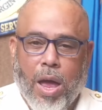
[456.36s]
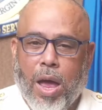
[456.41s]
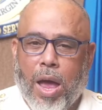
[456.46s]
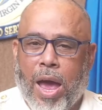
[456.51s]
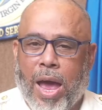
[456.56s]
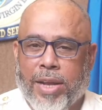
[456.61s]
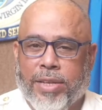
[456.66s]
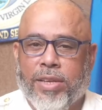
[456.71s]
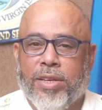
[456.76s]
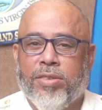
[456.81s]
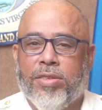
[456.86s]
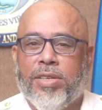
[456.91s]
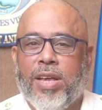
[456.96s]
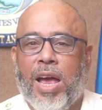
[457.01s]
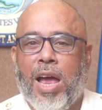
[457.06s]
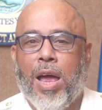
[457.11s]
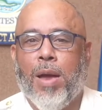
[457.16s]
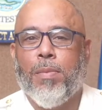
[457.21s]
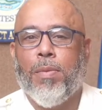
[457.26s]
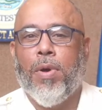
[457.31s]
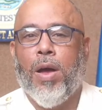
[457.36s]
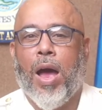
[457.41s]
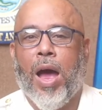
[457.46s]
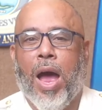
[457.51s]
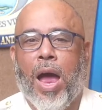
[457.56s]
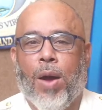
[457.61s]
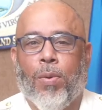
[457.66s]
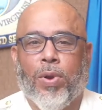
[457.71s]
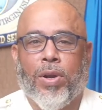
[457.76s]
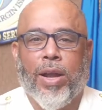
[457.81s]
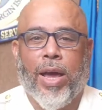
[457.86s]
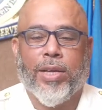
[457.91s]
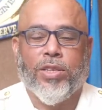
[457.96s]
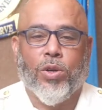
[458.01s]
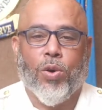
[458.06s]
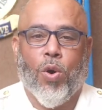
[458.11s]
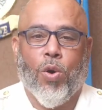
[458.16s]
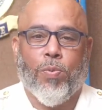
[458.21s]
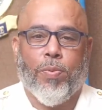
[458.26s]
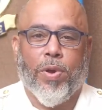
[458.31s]
At this time, I would like
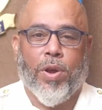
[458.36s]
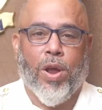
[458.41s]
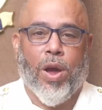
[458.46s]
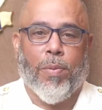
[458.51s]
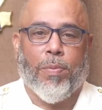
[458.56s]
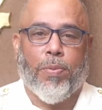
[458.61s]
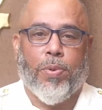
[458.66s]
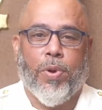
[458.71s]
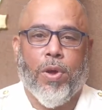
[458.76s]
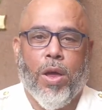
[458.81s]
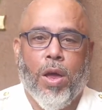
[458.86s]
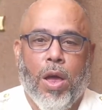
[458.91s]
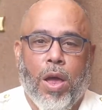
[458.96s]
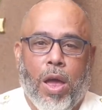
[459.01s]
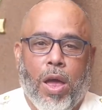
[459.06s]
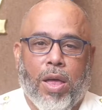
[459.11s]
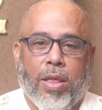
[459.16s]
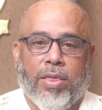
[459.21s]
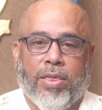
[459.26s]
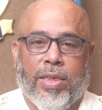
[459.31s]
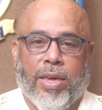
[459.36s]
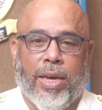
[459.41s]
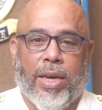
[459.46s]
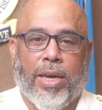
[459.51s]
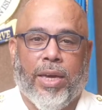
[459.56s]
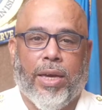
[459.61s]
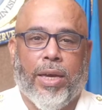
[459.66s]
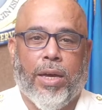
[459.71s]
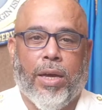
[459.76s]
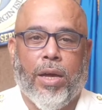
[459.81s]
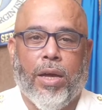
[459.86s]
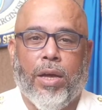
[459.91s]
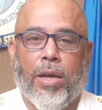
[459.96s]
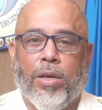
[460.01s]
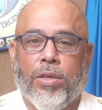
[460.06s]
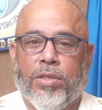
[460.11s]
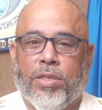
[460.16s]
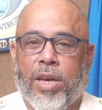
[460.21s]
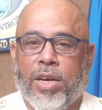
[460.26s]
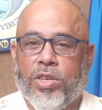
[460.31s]
to open up the
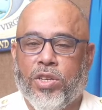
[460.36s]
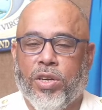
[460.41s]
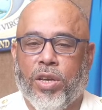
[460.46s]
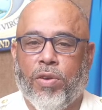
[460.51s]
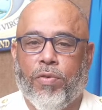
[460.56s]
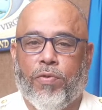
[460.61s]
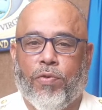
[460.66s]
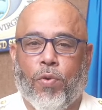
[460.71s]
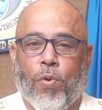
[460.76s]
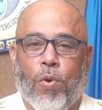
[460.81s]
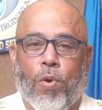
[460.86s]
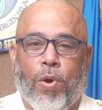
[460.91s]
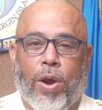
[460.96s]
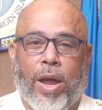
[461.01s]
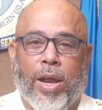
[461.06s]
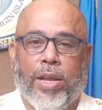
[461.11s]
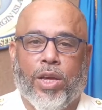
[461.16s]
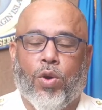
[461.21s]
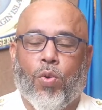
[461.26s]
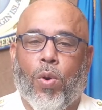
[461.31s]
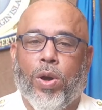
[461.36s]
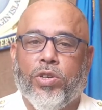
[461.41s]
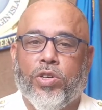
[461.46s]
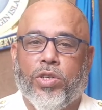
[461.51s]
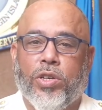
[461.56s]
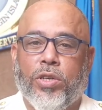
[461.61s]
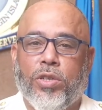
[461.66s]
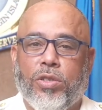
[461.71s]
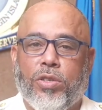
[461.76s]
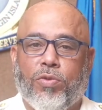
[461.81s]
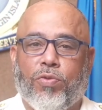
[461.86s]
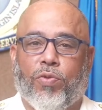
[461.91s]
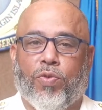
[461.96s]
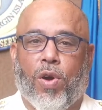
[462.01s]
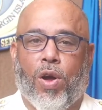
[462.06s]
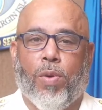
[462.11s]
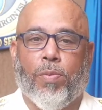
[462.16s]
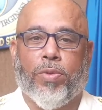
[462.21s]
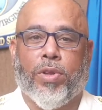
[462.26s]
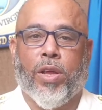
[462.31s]
session for any questions
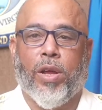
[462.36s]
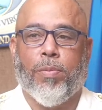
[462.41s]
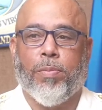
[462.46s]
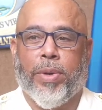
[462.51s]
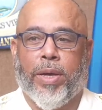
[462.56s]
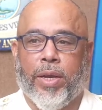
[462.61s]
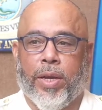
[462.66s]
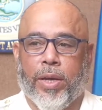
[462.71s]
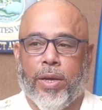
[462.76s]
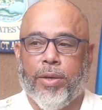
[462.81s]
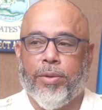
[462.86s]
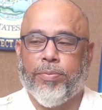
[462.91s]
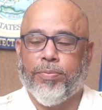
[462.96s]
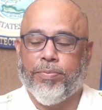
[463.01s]
from the media.